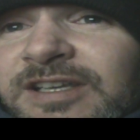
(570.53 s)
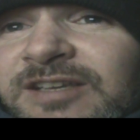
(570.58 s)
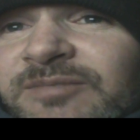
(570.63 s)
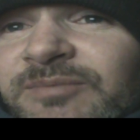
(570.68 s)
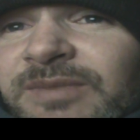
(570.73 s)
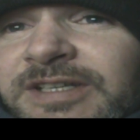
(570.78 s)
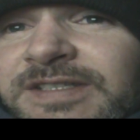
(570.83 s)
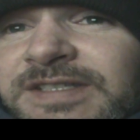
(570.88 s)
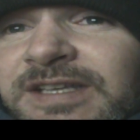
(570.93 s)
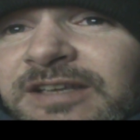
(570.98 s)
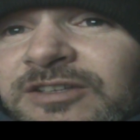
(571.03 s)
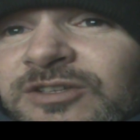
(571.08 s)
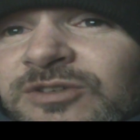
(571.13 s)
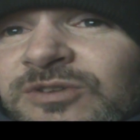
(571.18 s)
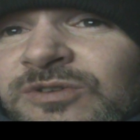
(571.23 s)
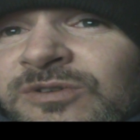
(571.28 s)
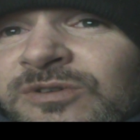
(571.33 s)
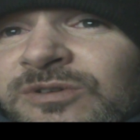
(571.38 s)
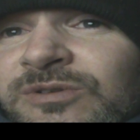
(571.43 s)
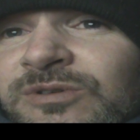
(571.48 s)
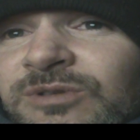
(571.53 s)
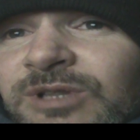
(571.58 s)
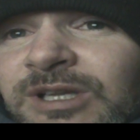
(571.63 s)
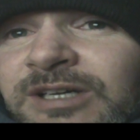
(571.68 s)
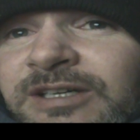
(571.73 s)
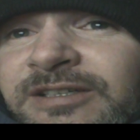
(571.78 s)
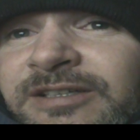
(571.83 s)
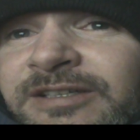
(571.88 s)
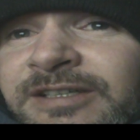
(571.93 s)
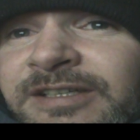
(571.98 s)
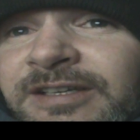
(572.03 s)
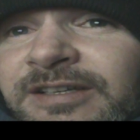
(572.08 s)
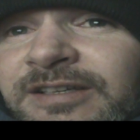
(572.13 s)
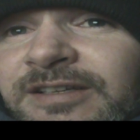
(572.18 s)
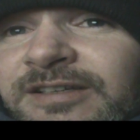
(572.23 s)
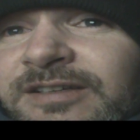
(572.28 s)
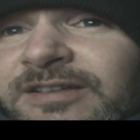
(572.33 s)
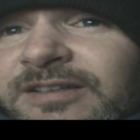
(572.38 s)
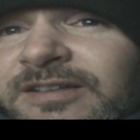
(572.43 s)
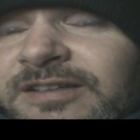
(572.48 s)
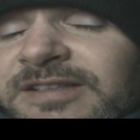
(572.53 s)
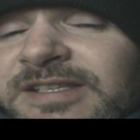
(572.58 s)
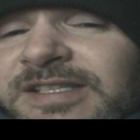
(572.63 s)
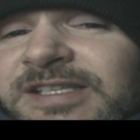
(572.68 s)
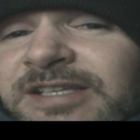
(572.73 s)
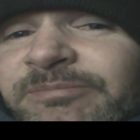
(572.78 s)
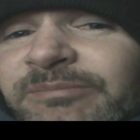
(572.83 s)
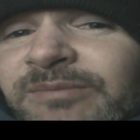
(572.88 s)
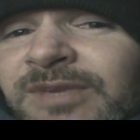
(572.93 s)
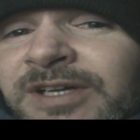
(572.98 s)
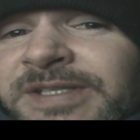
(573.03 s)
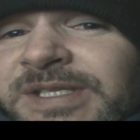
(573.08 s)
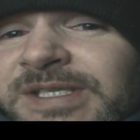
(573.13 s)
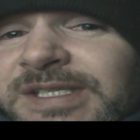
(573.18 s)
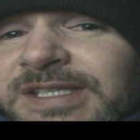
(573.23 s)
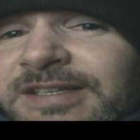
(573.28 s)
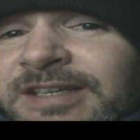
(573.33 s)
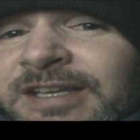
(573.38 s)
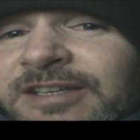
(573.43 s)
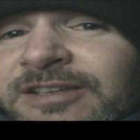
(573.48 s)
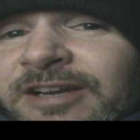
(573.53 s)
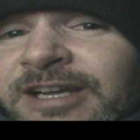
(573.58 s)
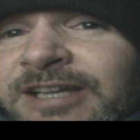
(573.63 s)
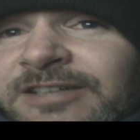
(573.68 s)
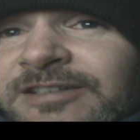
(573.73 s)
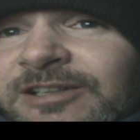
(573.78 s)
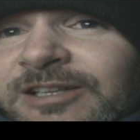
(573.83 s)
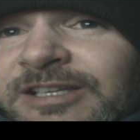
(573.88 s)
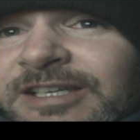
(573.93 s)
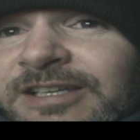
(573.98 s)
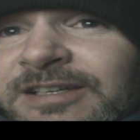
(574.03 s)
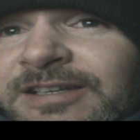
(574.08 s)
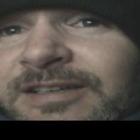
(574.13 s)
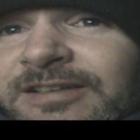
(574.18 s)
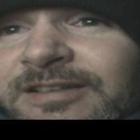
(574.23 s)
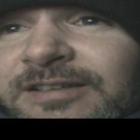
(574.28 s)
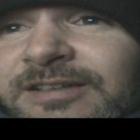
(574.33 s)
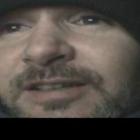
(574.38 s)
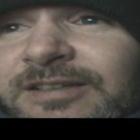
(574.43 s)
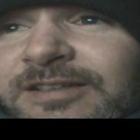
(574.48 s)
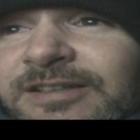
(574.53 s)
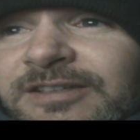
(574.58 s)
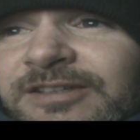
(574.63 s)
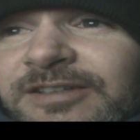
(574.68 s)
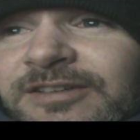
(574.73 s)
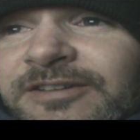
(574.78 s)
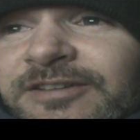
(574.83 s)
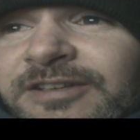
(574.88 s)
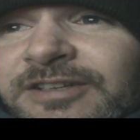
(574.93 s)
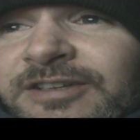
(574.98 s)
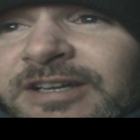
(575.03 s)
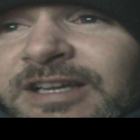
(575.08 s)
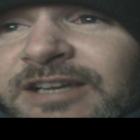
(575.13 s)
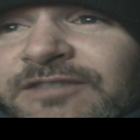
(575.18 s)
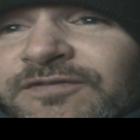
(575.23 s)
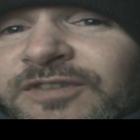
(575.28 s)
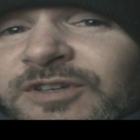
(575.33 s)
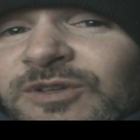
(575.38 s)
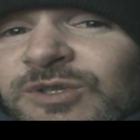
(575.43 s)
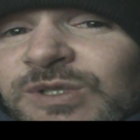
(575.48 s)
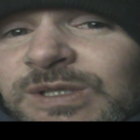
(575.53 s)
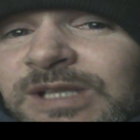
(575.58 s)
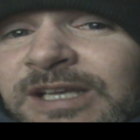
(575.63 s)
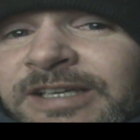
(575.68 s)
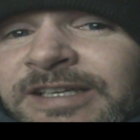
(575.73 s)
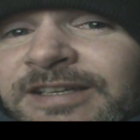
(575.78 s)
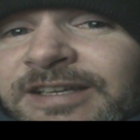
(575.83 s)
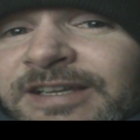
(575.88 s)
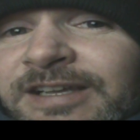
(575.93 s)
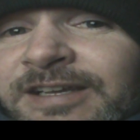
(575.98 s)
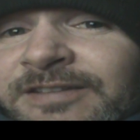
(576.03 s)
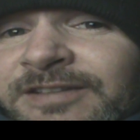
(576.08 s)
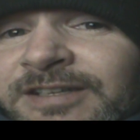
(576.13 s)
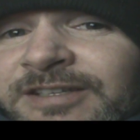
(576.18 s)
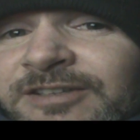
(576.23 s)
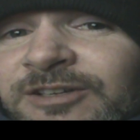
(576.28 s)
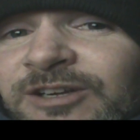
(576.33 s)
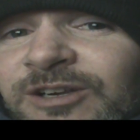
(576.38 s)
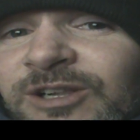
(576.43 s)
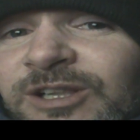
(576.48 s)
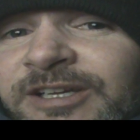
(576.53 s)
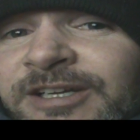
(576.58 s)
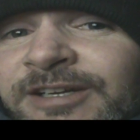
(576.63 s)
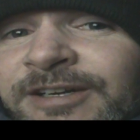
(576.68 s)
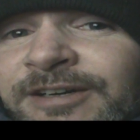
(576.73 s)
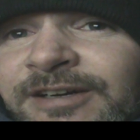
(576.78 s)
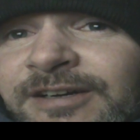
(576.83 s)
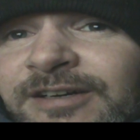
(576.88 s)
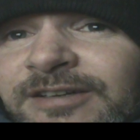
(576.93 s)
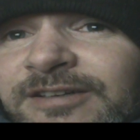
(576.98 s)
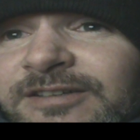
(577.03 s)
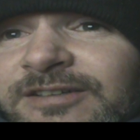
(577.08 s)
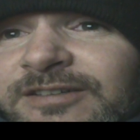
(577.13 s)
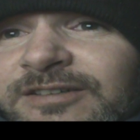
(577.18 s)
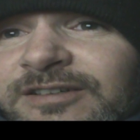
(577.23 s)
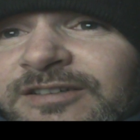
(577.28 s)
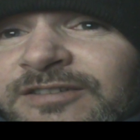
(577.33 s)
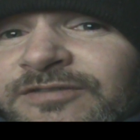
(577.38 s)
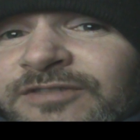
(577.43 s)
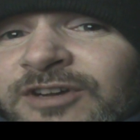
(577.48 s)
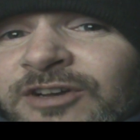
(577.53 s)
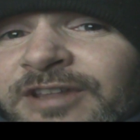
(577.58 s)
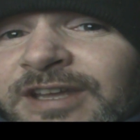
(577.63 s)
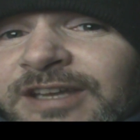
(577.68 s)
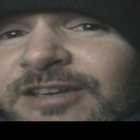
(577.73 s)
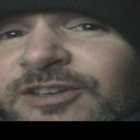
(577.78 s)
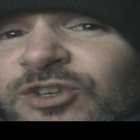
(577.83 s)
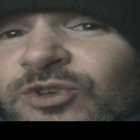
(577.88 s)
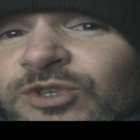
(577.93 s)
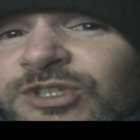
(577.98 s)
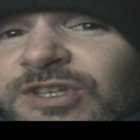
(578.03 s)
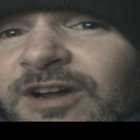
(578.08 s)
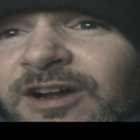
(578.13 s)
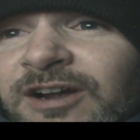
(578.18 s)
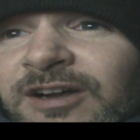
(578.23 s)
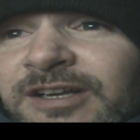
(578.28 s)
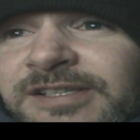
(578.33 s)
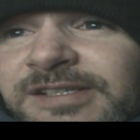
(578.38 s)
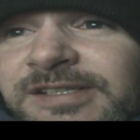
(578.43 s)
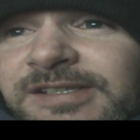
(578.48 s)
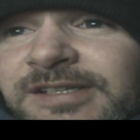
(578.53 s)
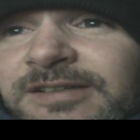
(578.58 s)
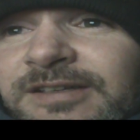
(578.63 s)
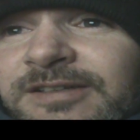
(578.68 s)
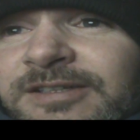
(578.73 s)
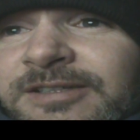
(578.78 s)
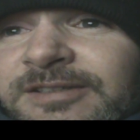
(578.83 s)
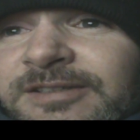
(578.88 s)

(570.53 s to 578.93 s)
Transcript: it might take you like some months to get your head clean, you know, that your head feels light again, that you're clear of all that nuke tox.